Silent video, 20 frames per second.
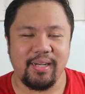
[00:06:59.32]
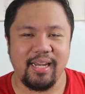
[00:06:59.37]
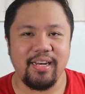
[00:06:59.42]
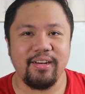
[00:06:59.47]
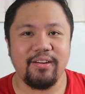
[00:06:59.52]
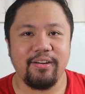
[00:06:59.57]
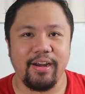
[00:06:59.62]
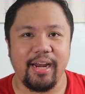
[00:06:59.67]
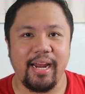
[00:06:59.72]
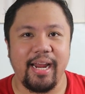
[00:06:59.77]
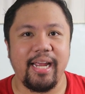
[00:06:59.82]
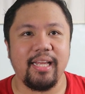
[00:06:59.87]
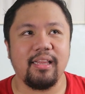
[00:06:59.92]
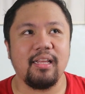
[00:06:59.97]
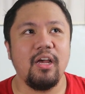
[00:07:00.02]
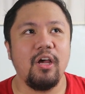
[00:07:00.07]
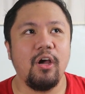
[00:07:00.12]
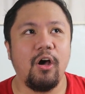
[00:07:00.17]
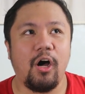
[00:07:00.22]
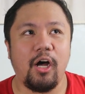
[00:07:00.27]
You can
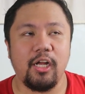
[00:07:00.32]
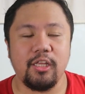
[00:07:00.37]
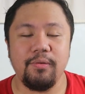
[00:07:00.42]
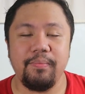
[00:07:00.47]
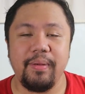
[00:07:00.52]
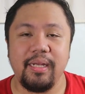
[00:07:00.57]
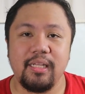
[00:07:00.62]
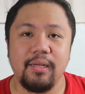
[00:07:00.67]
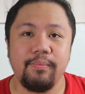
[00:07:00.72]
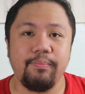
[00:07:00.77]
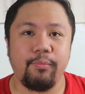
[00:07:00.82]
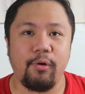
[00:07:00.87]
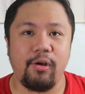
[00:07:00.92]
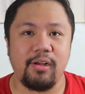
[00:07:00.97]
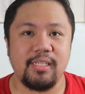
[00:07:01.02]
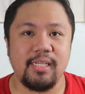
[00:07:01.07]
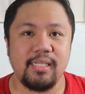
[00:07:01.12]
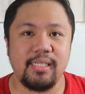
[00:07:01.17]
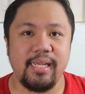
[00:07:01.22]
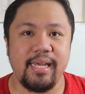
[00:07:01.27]
create automated
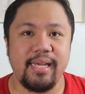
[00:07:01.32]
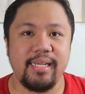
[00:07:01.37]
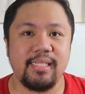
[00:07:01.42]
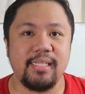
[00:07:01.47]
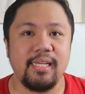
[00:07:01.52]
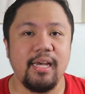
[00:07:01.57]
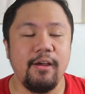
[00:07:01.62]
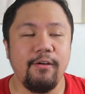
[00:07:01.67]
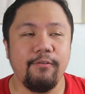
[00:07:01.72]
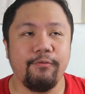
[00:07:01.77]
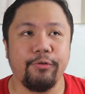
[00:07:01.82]
processes